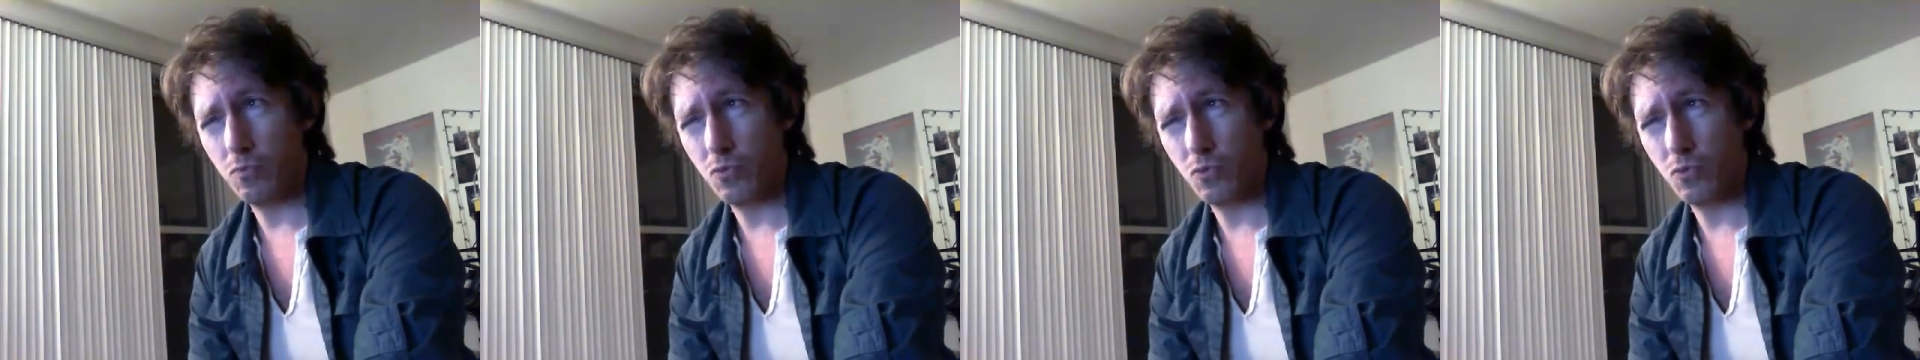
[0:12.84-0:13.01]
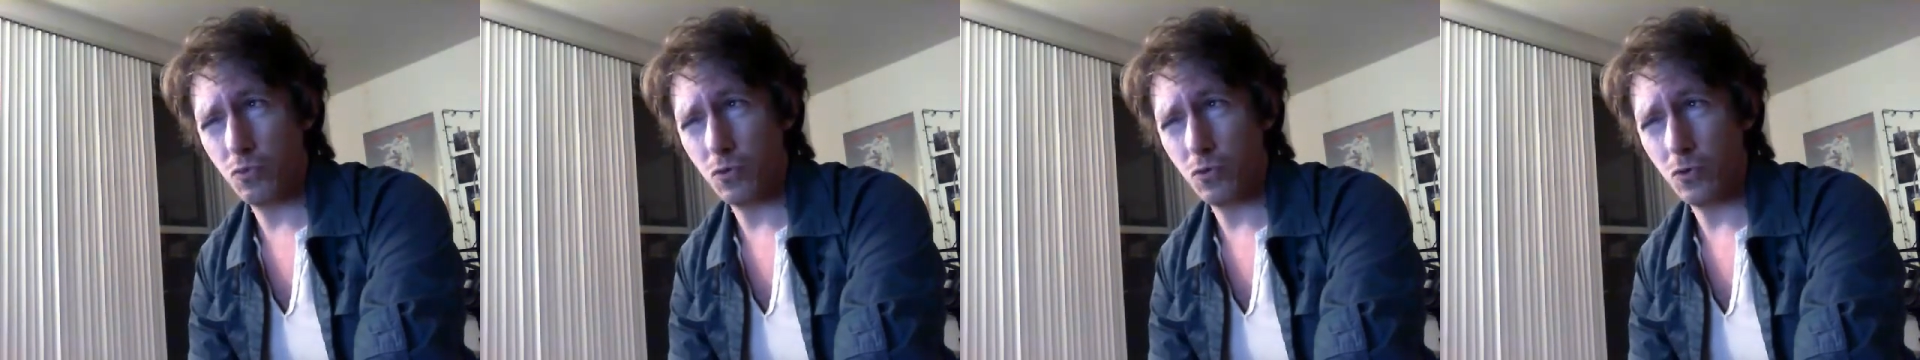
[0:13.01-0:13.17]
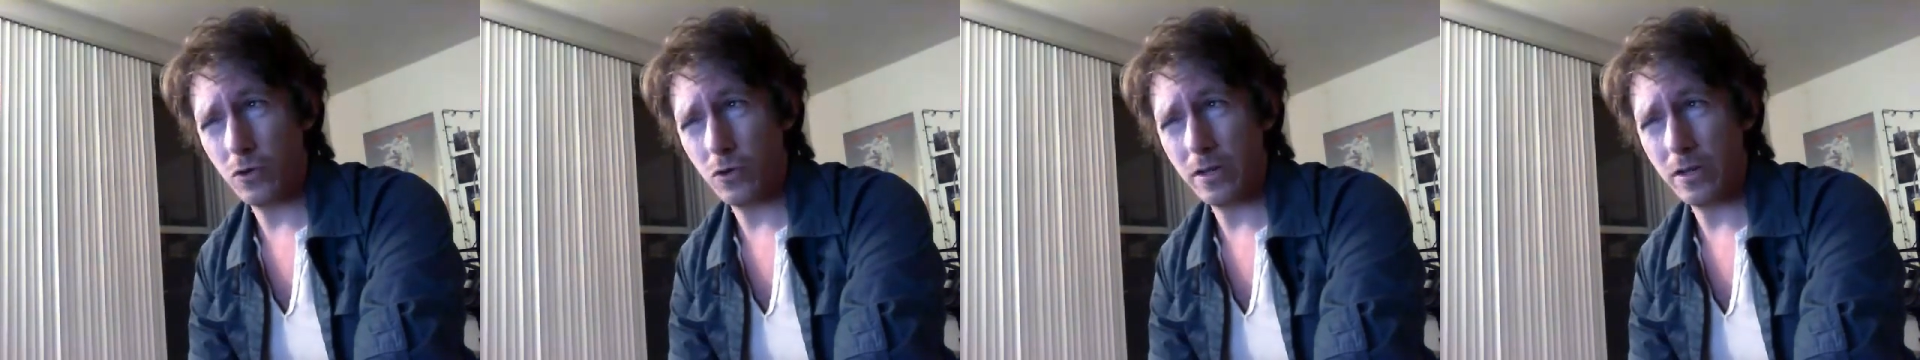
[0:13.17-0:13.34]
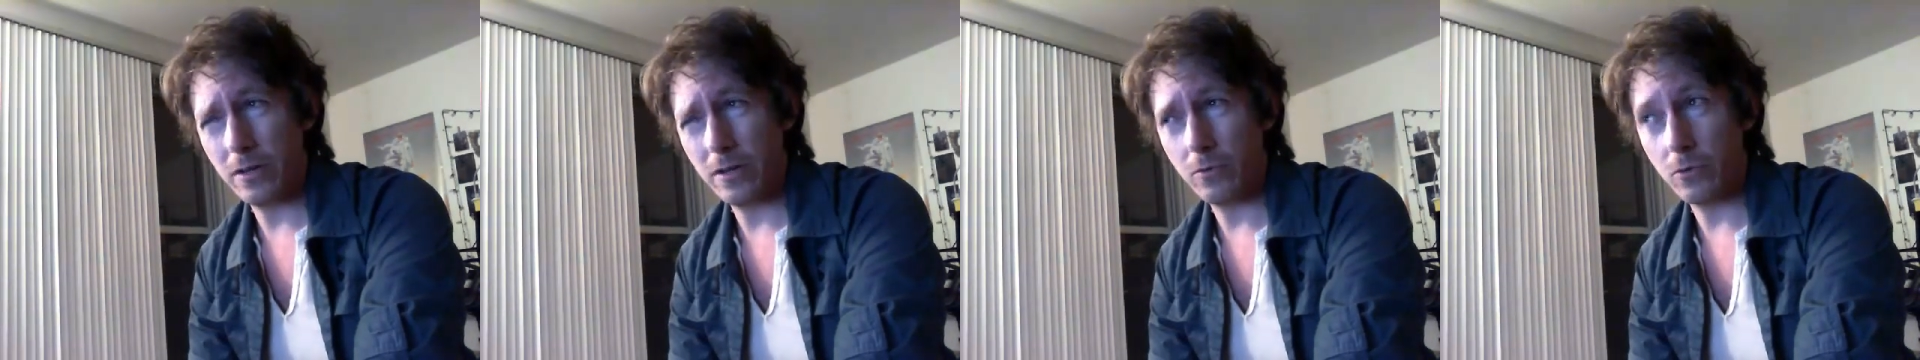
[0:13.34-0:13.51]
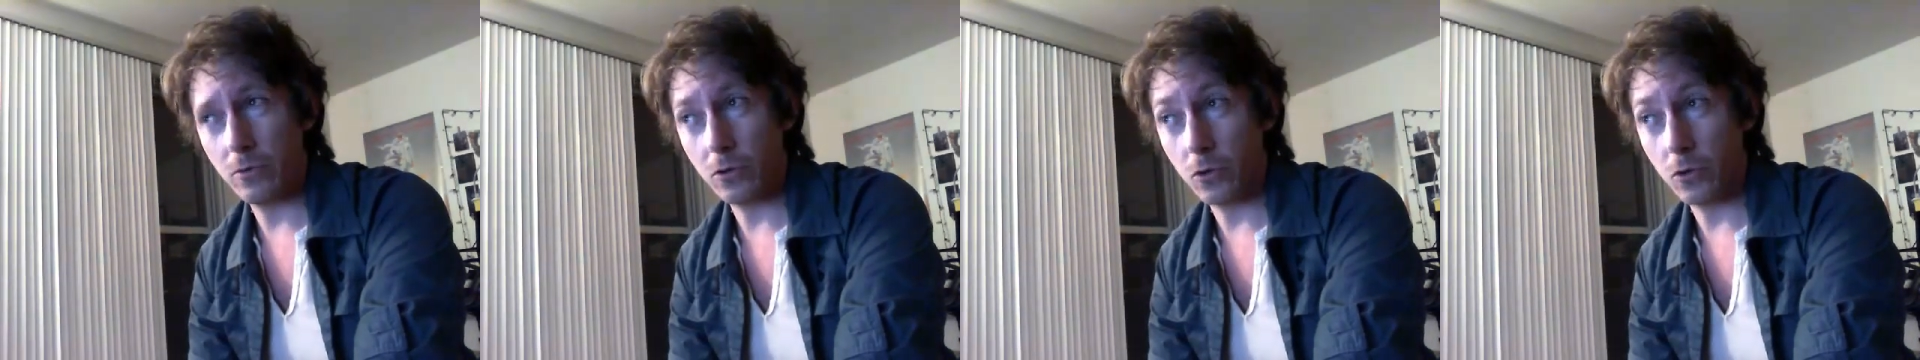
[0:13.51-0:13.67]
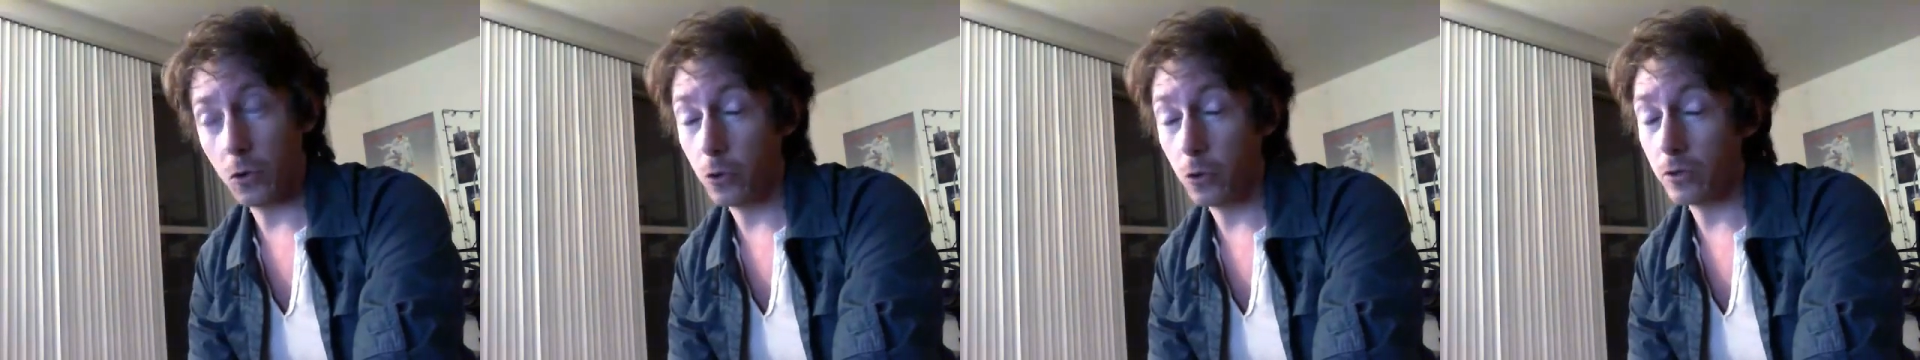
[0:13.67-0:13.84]

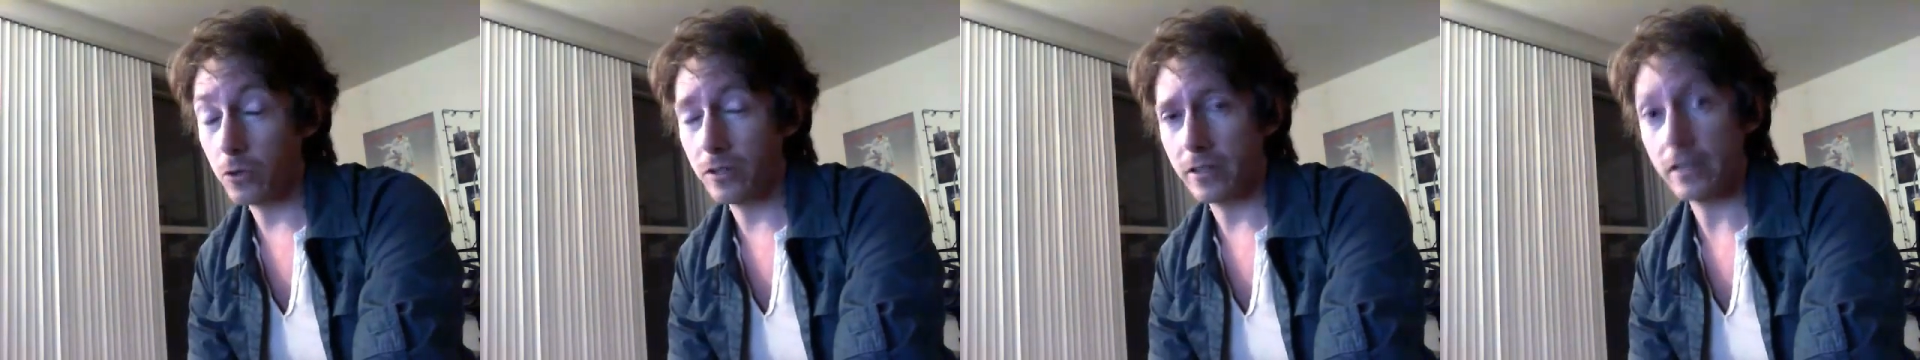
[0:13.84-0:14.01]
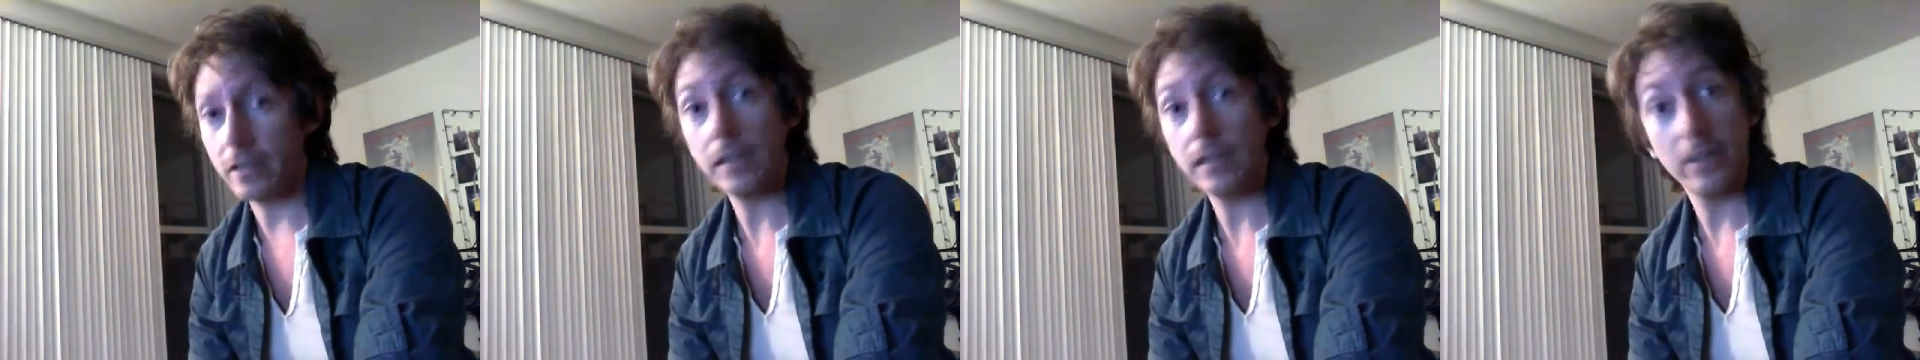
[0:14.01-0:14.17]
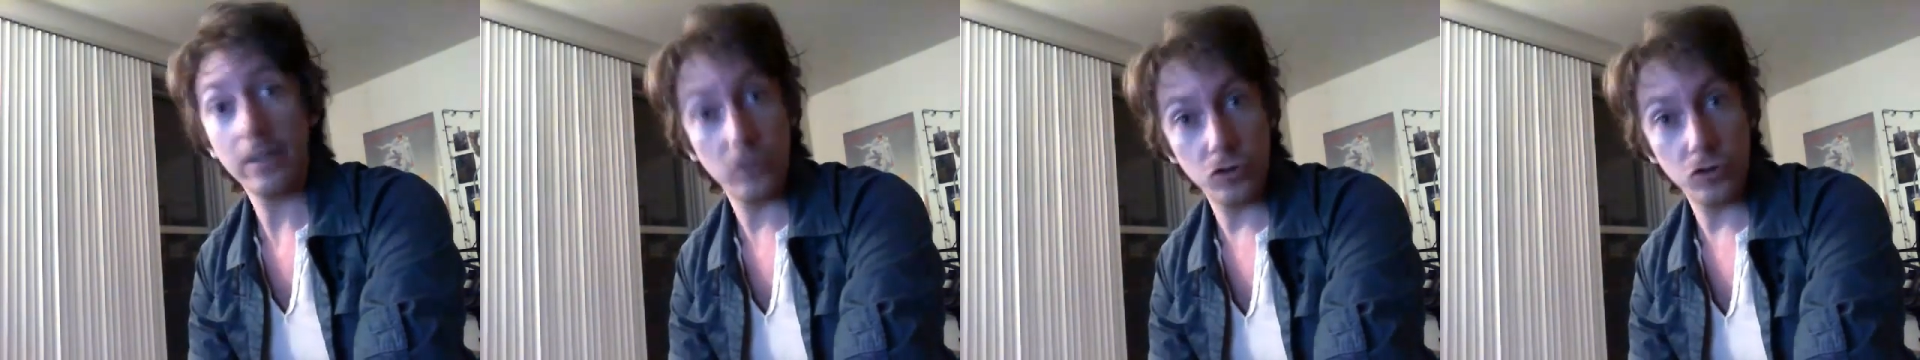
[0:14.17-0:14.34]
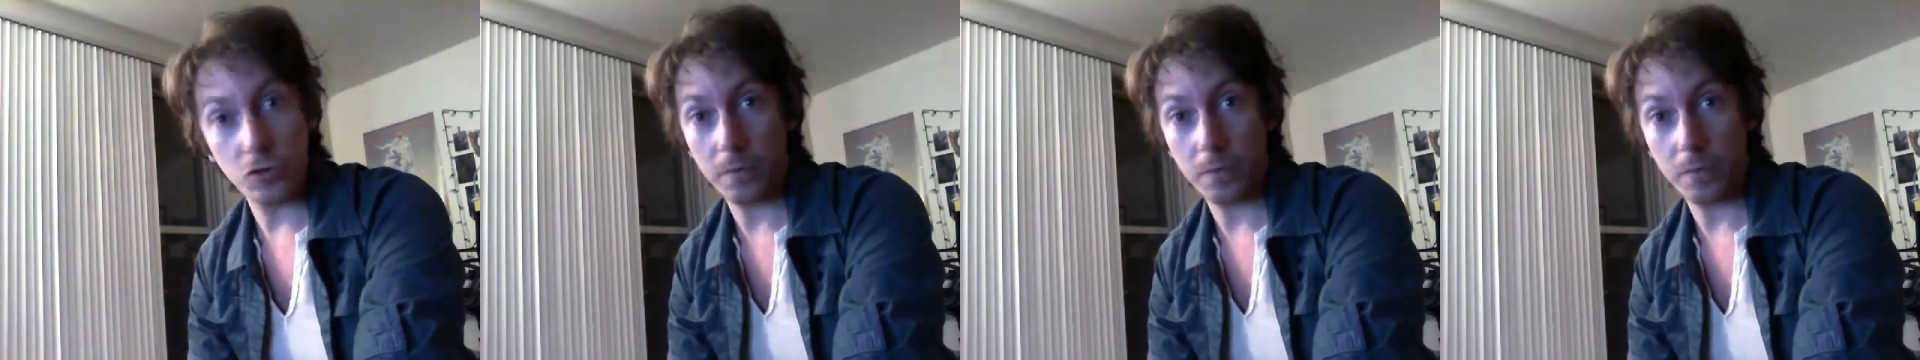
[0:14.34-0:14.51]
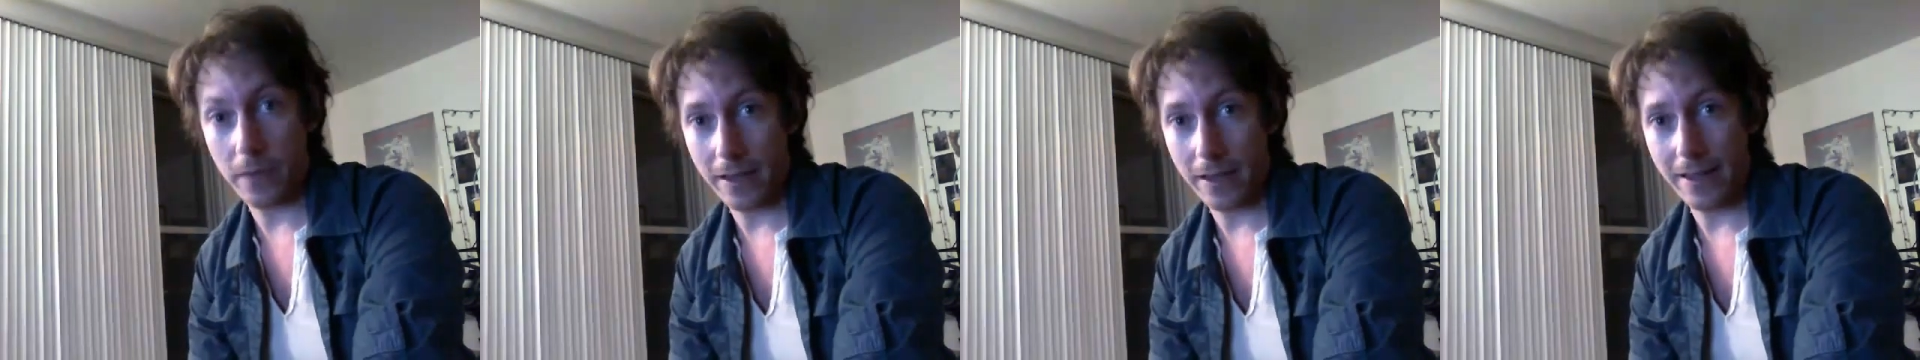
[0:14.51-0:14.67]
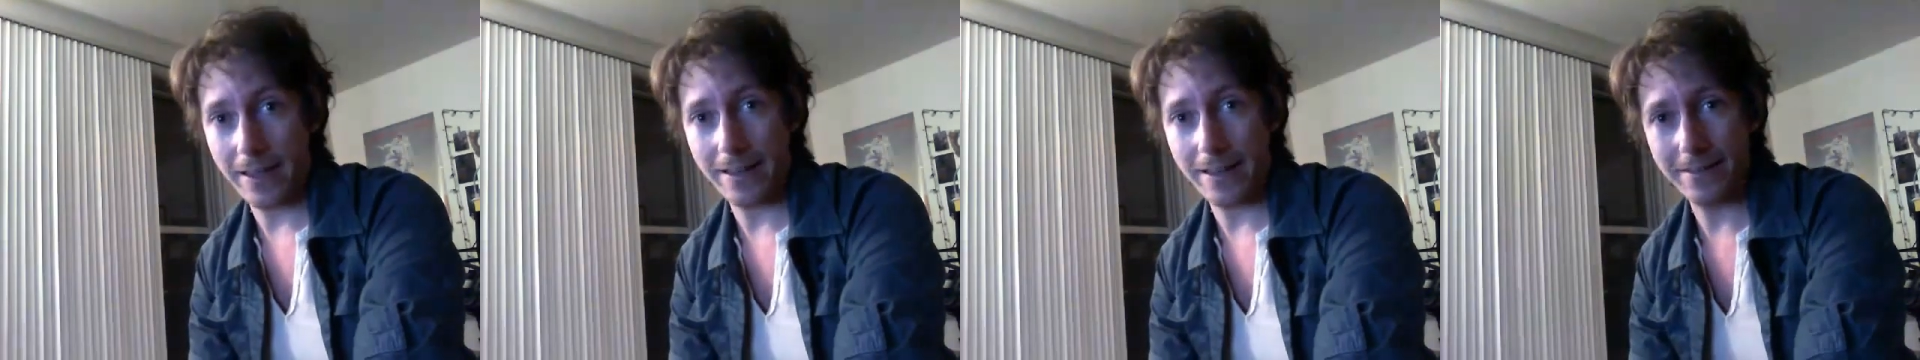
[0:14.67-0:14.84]
pre-recorded in
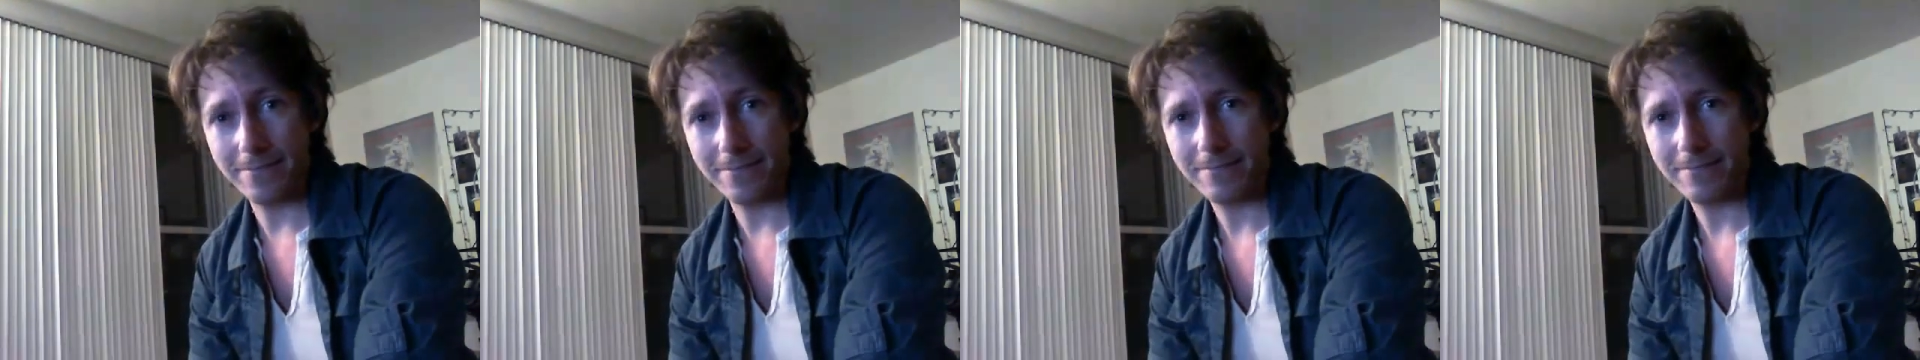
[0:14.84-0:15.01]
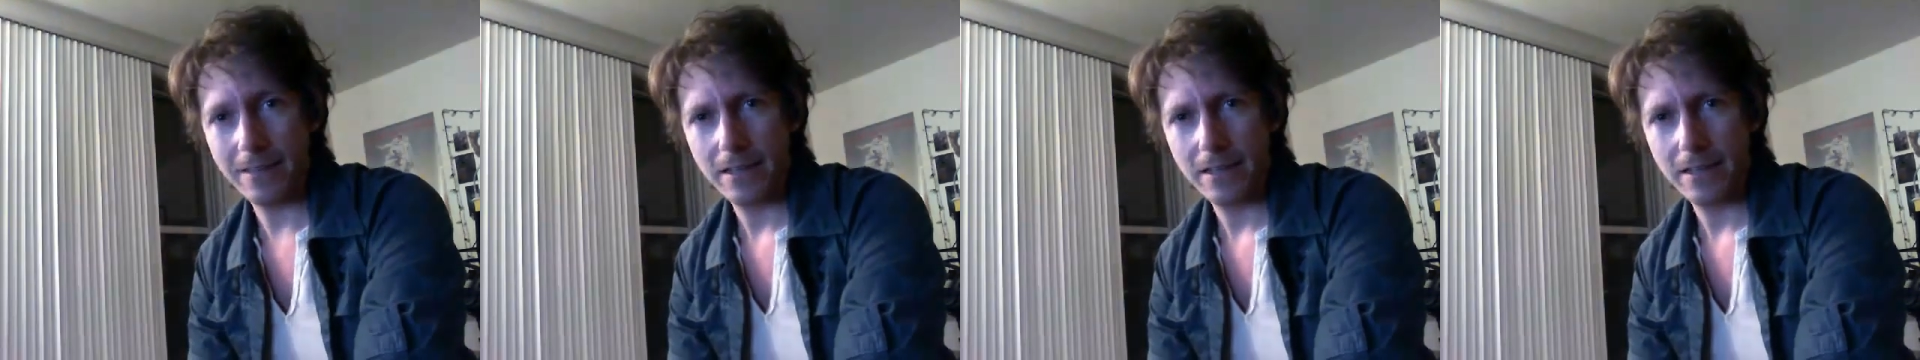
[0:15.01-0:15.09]
Japan.